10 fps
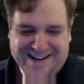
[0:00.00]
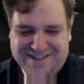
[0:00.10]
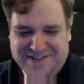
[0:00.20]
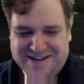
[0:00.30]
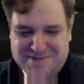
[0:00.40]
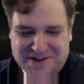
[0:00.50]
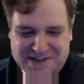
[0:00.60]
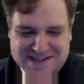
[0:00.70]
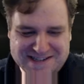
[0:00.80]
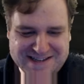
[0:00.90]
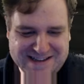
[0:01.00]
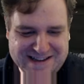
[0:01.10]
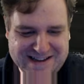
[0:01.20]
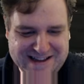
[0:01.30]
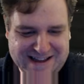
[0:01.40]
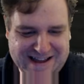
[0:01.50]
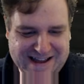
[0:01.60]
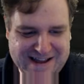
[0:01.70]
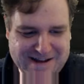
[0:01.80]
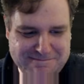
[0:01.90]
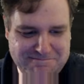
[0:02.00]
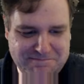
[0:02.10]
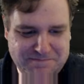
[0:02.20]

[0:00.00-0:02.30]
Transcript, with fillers: if I'm honest. Um,